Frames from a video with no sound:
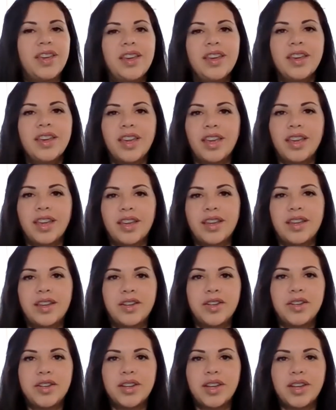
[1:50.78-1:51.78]

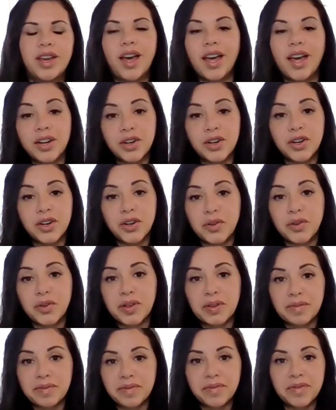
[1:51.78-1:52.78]
And I don't know
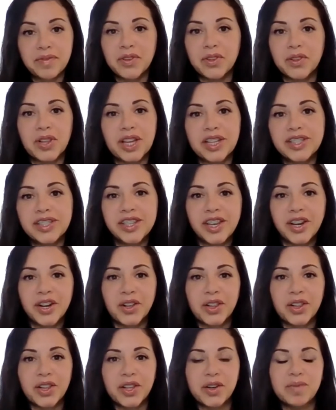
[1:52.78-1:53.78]
if you'd like to hear
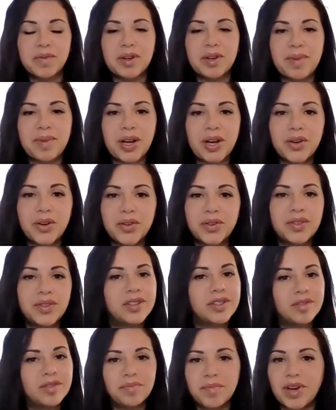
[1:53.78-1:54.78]
a little bit about
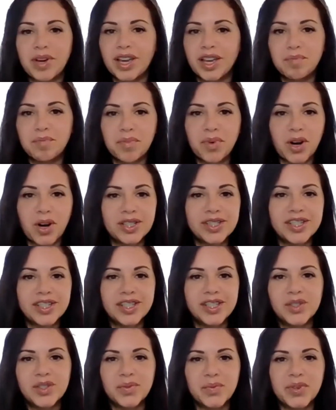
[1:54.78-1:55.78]
my
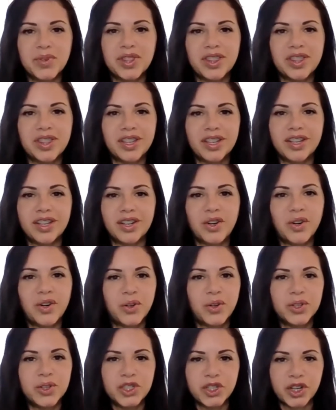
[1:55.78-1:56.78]
process with the
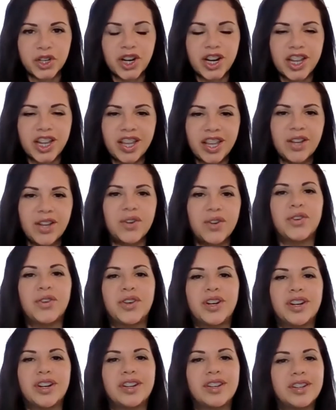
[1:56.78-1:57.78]
whole journey
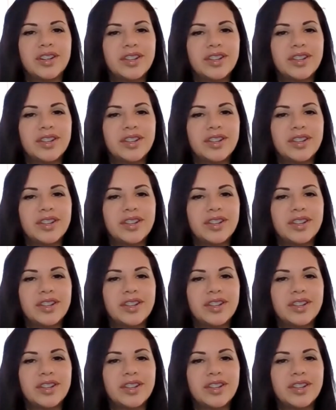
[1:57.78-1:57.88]
or...